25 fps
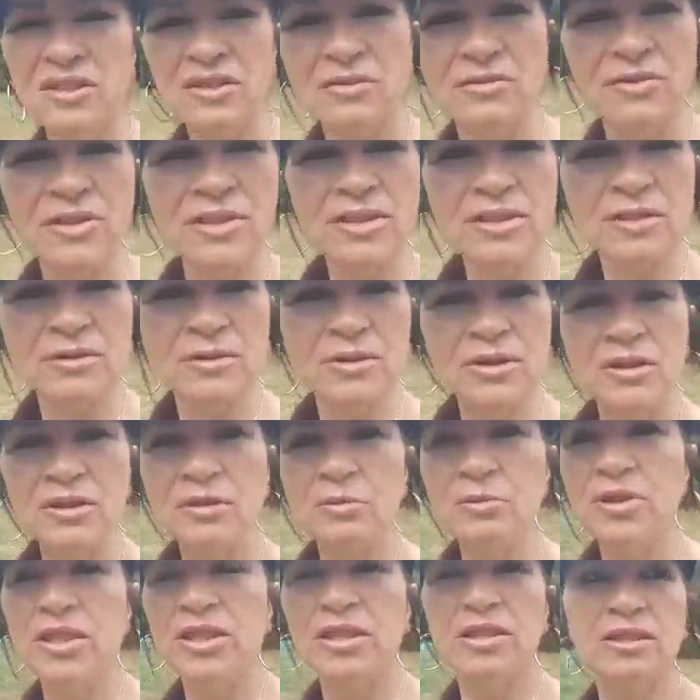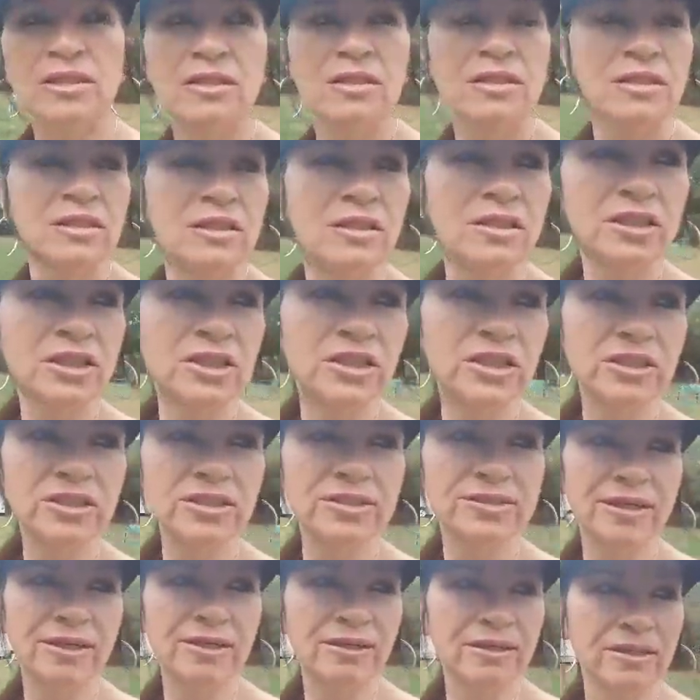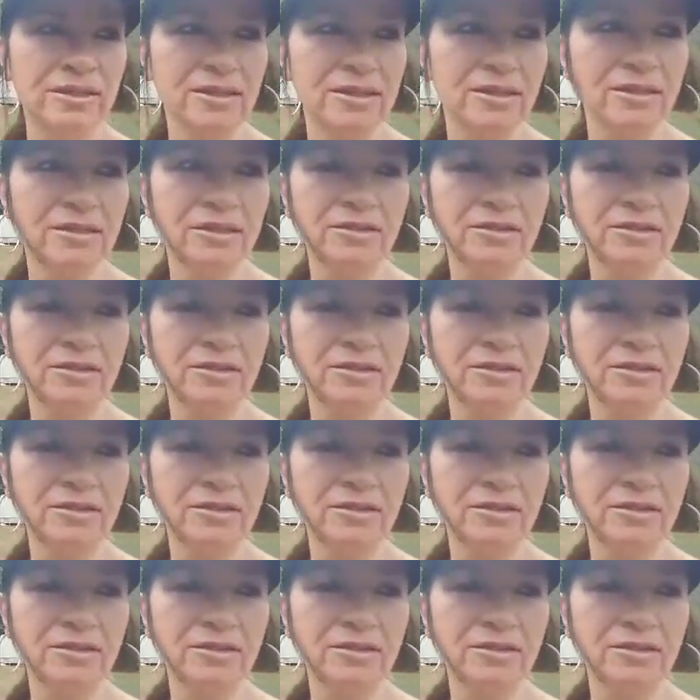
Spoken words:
if it's going to be a good night,